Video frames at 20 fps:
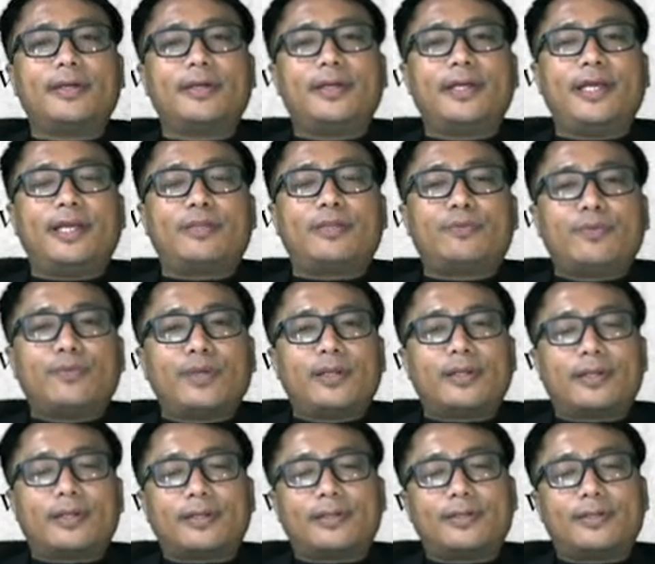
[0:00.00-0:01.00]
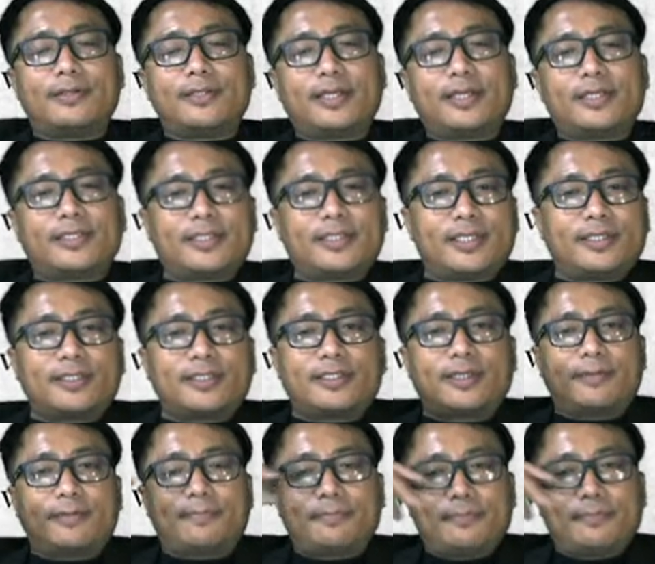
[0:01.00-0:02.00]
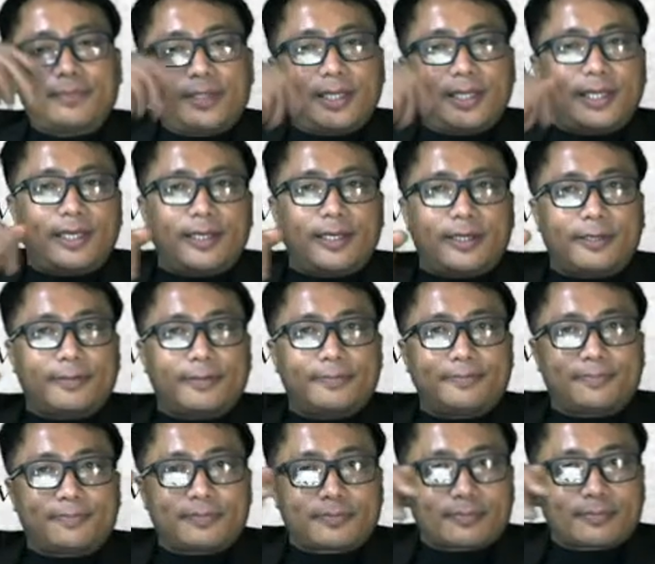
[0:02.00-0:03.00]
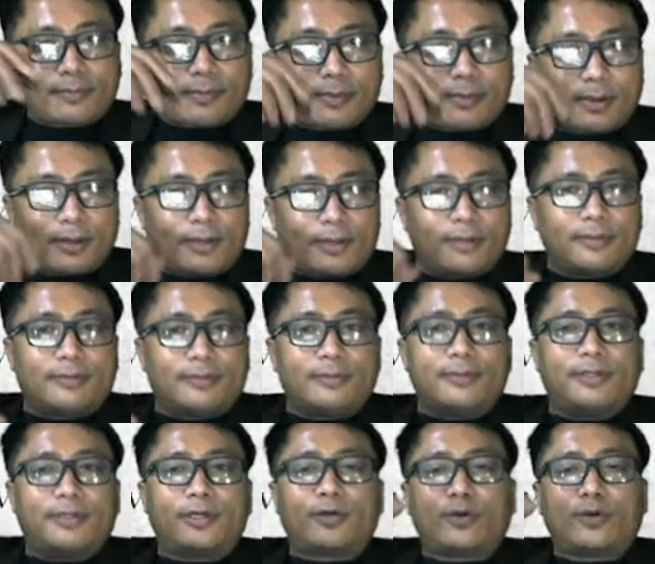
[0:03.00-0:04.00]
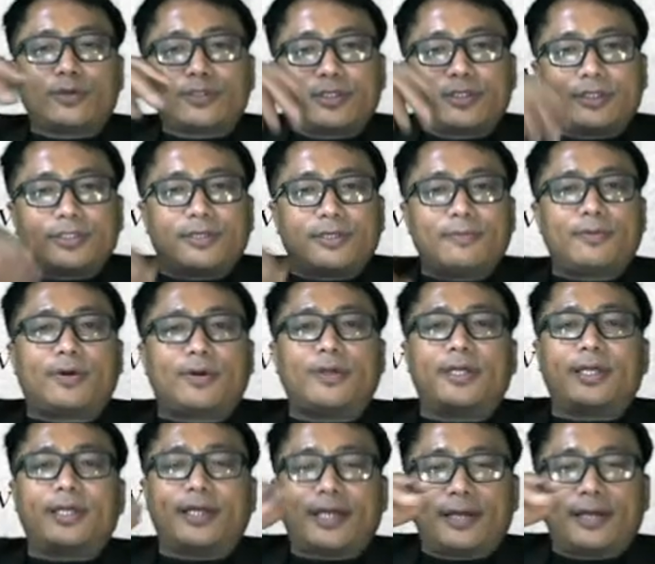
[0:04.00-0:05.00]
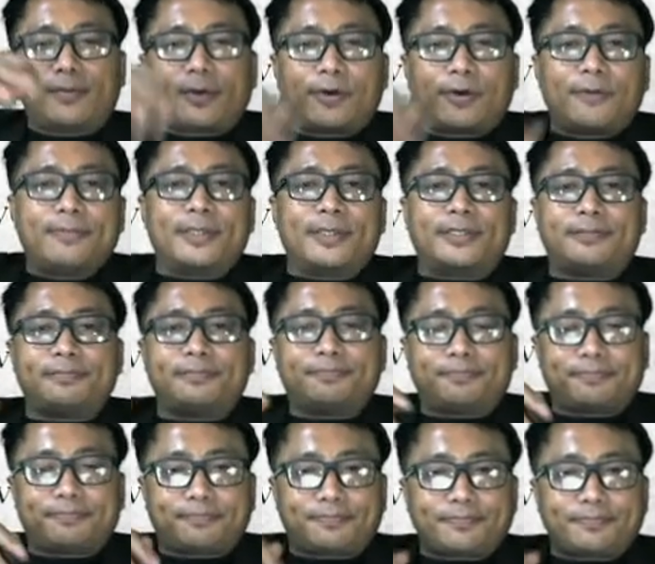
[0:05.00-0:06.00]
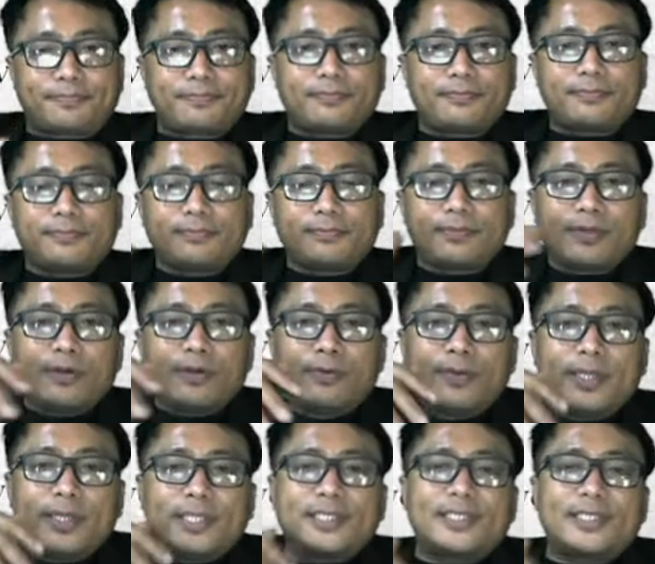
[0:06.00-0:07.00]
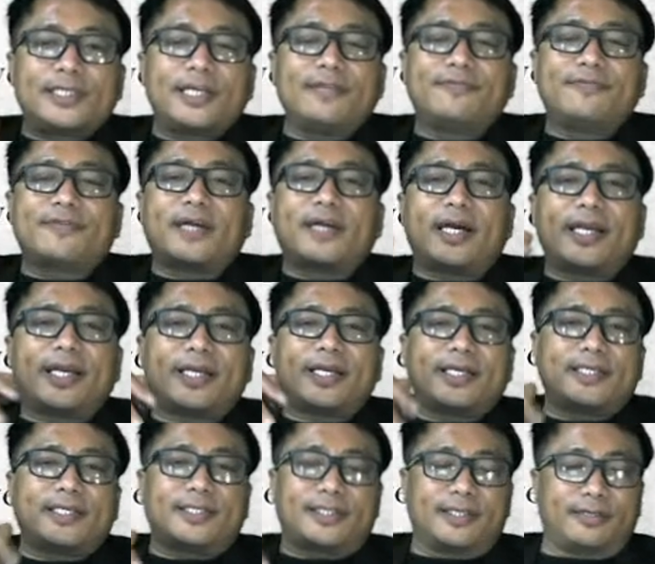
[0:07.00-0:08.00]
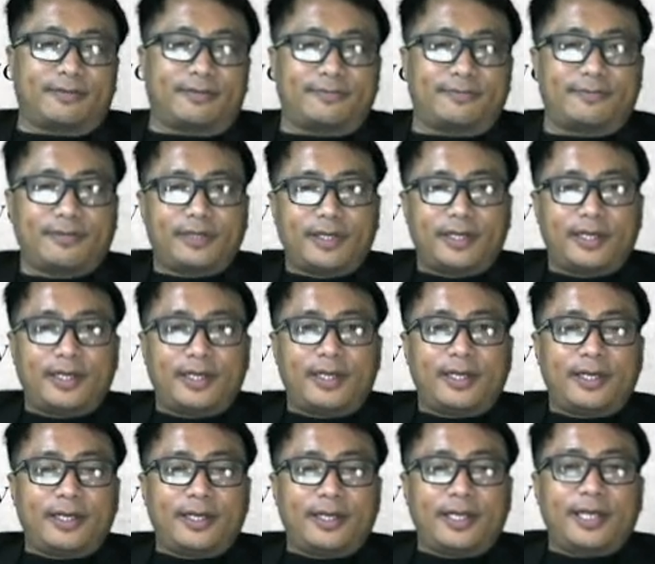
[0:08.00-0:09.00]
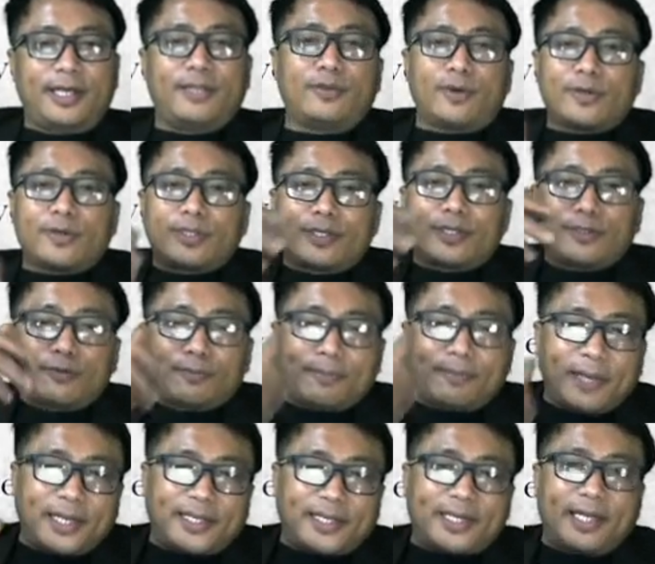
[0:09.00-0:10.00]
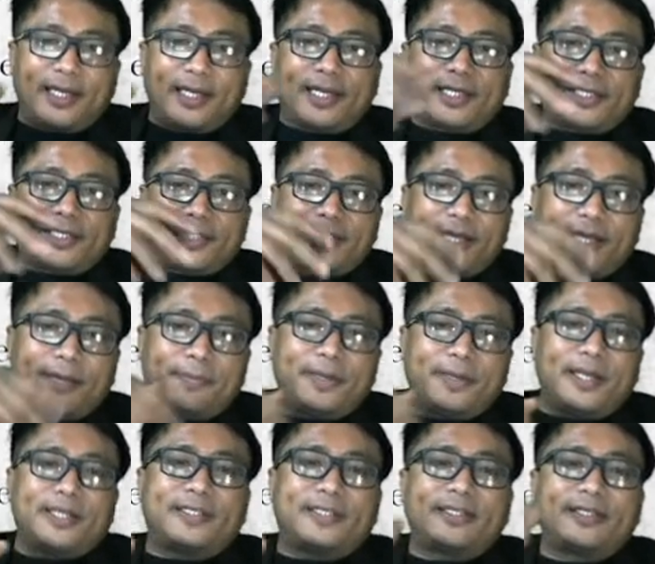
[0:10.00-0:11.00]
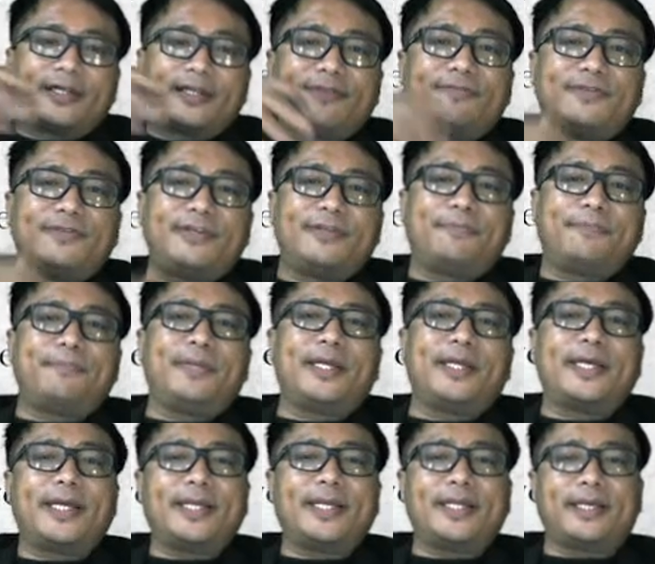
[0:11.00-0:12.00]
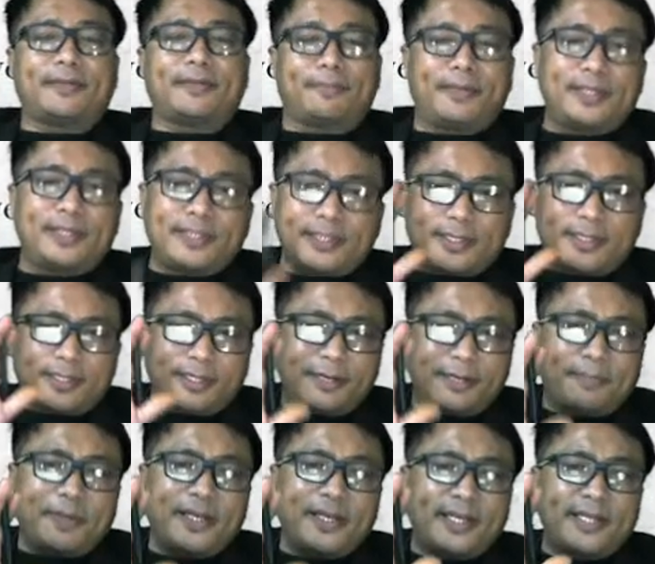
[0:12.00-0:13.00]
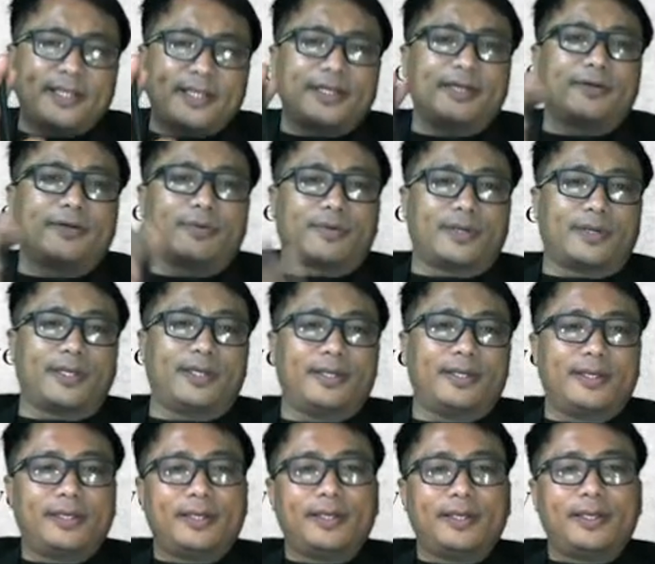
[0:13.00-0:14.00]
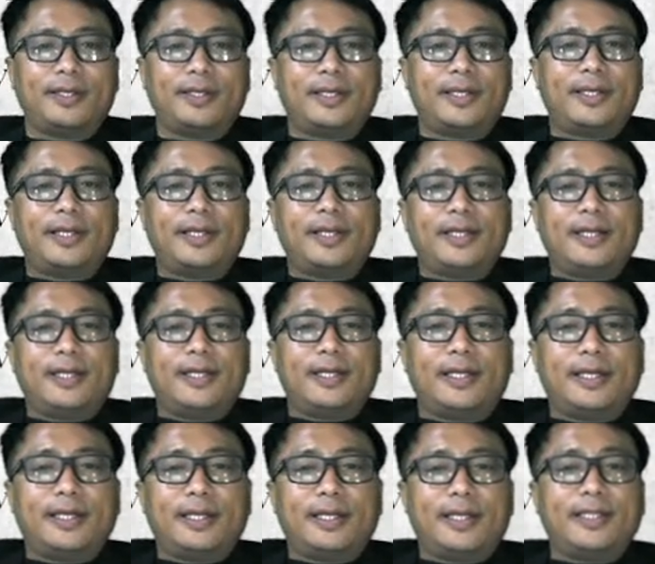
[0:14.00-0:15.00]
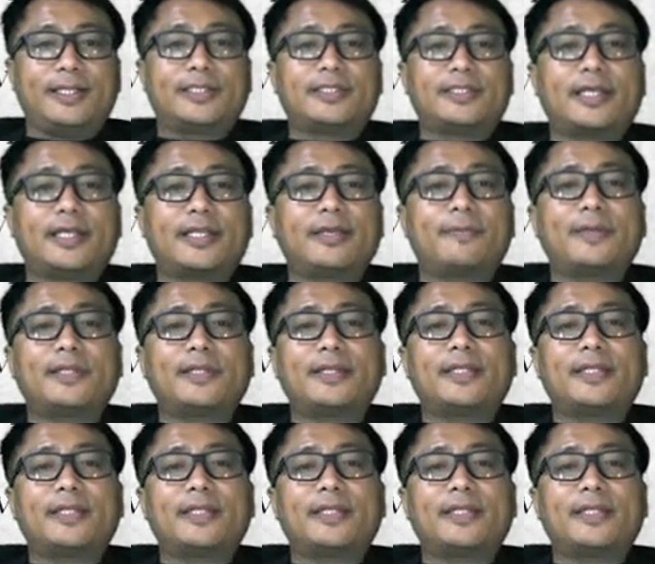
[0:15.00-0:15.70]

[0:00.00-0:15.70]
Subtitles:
it will, the system, the ecosystem or the environment will self-correct itself in order to maintain a stable and self-replicating, means remaining there only. It is nothing but a